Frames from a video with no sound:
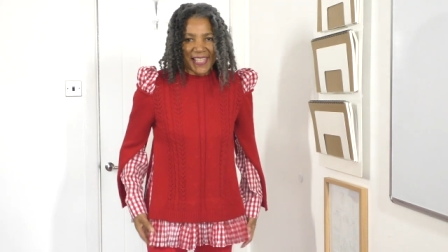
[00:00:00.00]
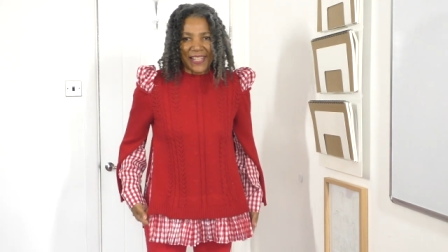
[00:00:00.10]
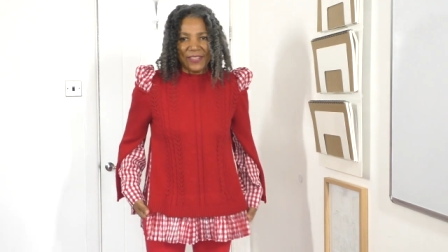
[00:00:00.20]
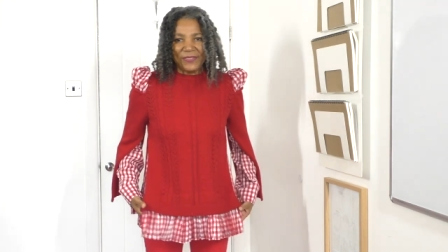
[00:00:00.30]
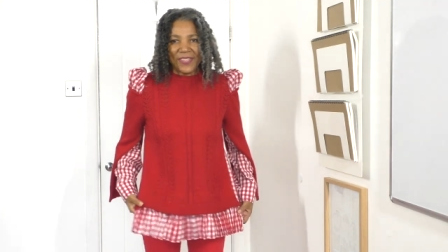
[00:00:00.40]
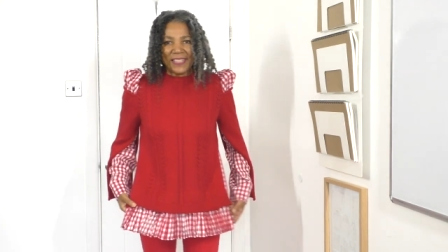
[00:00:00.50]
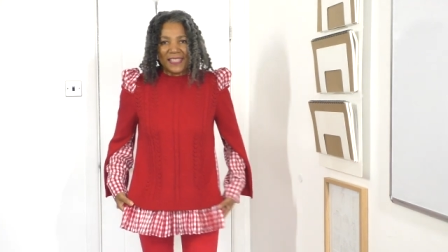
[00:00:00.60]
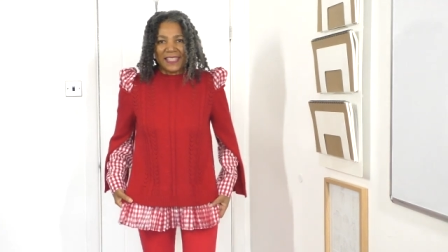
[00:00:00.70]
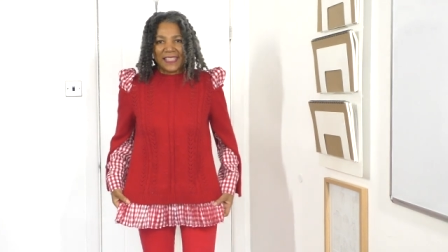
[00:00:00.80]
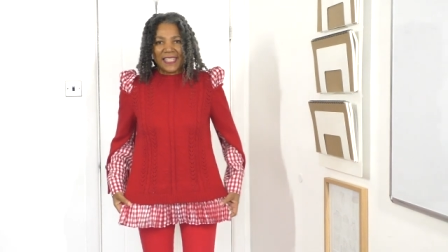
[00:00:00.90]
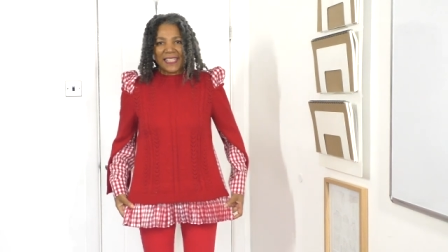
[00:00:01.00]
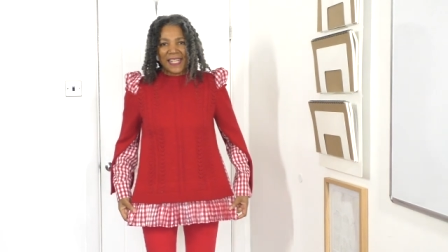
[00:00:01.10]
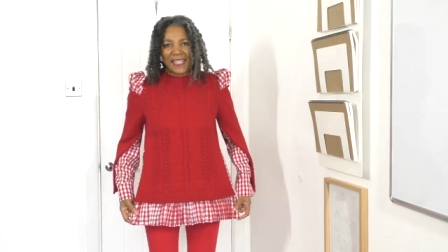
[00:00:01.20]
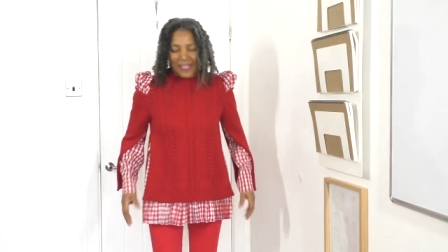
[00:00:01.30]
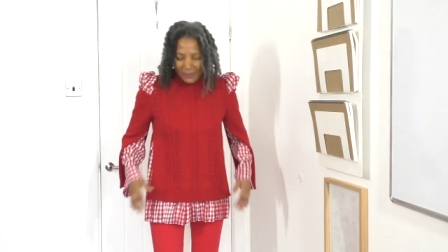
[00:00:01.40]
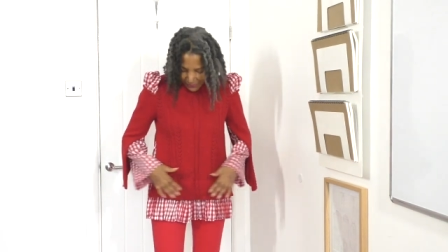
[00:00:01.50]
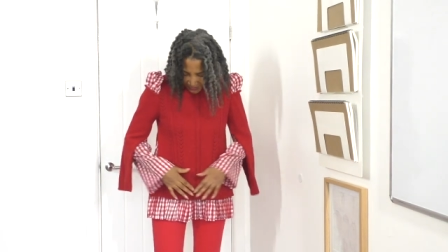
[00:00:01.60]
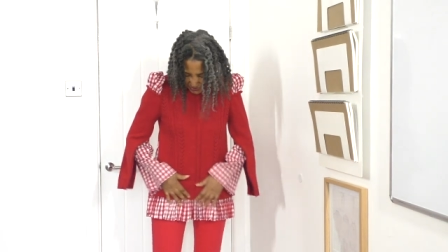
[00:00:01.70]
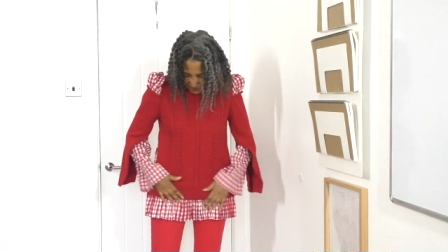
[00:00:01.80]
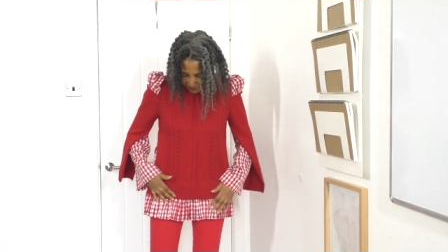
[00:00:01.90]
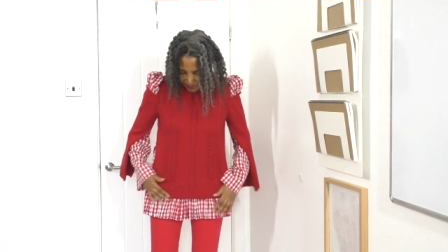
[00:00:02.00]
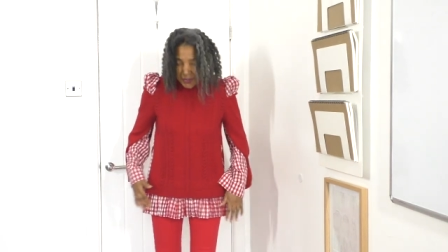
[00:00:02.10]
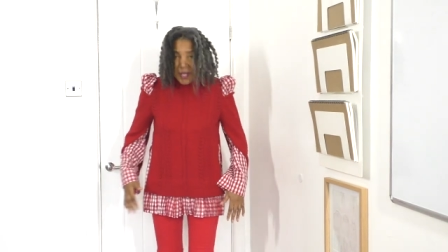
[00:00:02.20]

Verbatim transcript: I love the, the detail at the bottom.